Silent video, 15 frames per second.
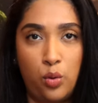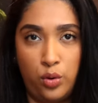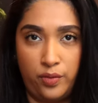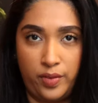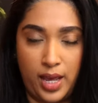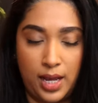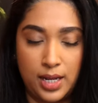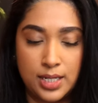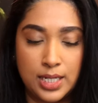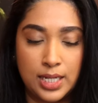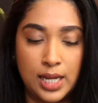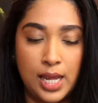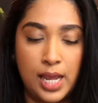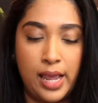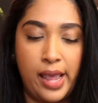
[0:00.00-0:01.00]
all of that.
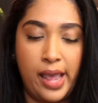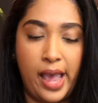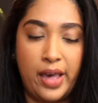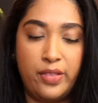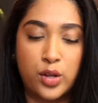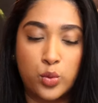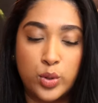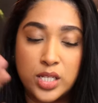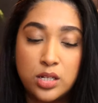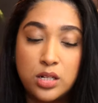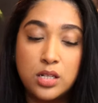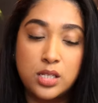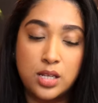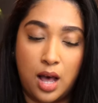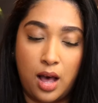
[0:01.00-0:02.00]
And the
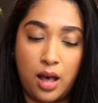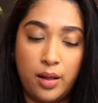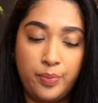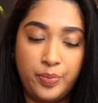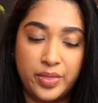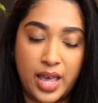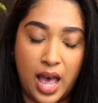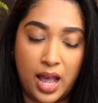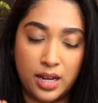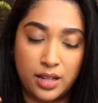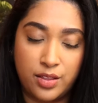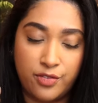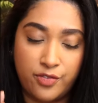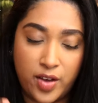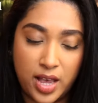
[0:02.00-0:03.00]
results are
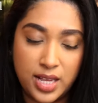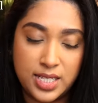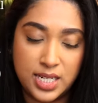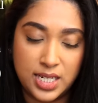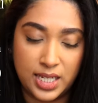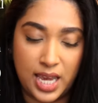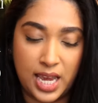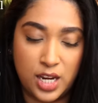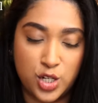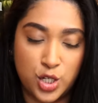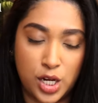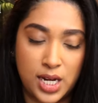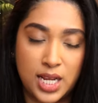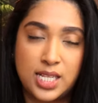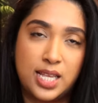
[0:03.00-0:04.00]
that the first
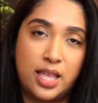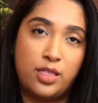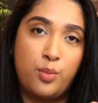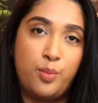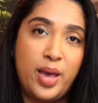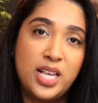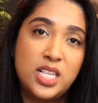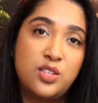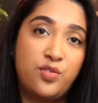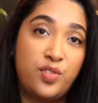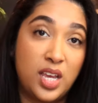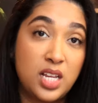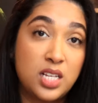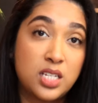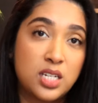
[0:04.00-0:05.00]
indication is that the best
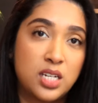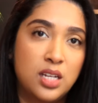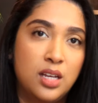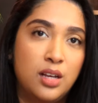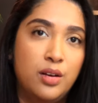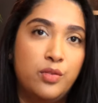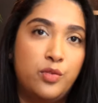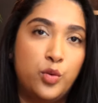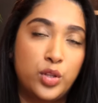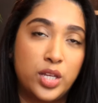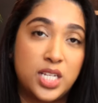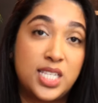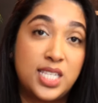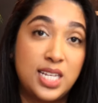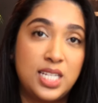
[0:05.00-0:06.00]
fit for
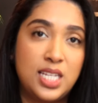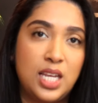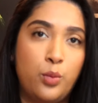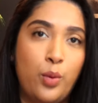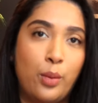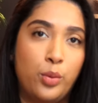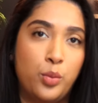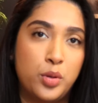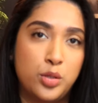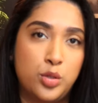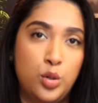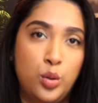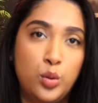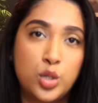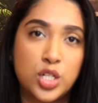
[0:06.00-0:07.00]
the city where we want
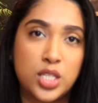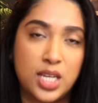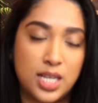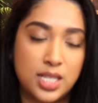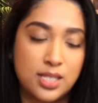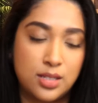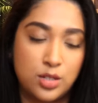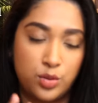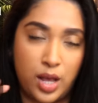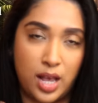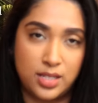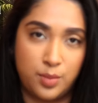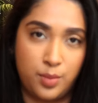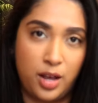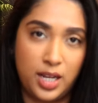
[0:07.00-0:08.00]
to launch this to
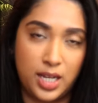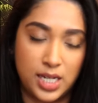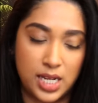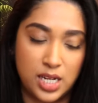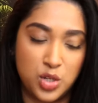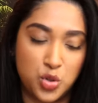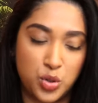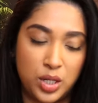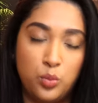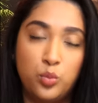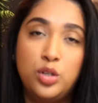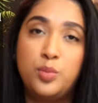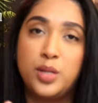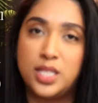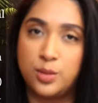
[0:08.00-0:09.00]
as a market entry
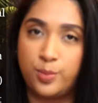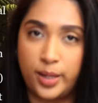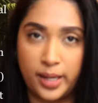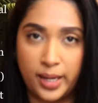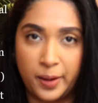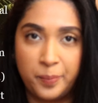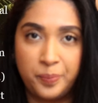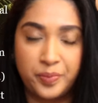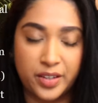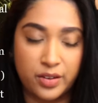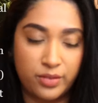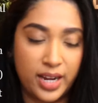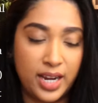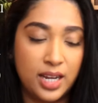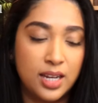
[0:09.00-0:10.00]
would be Dubai,
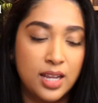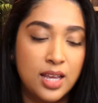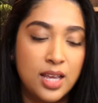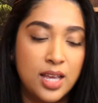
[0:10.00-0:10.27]
right?